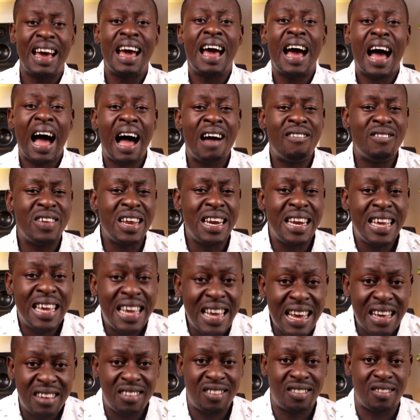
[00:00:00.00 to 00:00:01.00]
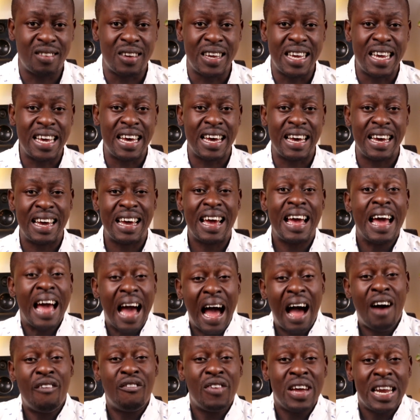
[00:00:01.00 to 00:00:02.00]
having ears to hear,
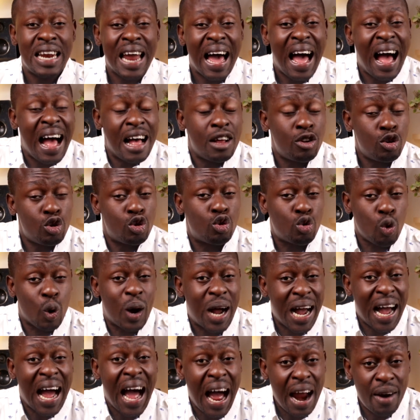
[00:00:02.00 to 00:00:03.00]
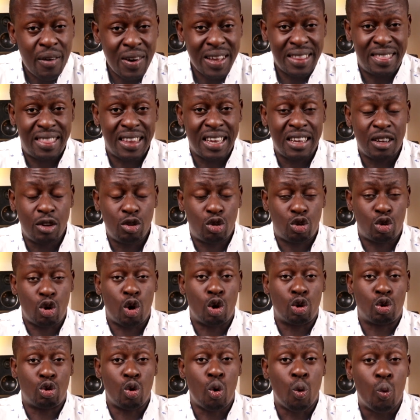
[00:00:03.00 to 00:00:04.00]
having hands to carry things or
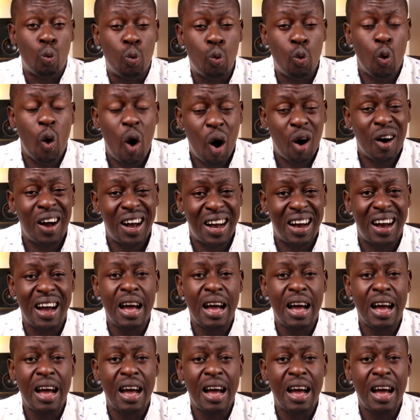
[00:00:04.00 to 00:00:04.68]
to walk,